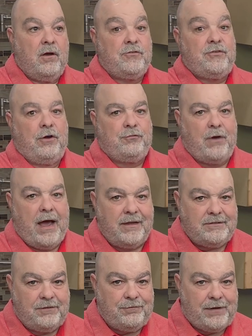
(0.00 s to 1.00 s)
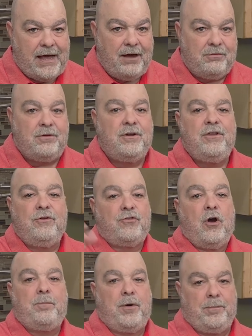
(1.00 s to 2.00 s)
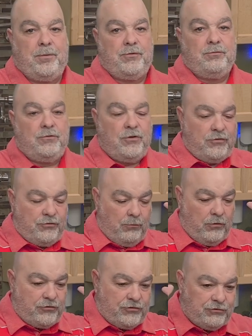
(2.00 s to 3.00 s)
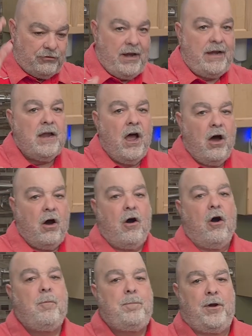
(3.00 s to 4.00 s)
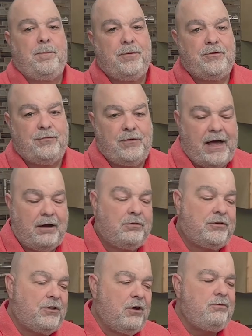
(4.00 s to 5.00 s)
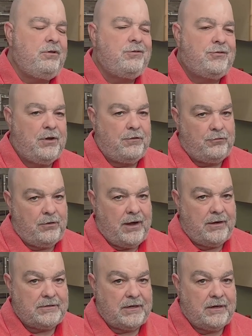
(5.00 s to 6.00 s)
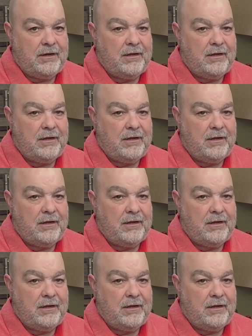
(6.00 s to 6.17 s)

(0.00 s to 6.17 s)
self-rising flour. Use all-purpose. We just want straight all-purpose flour. Don't use self-rising.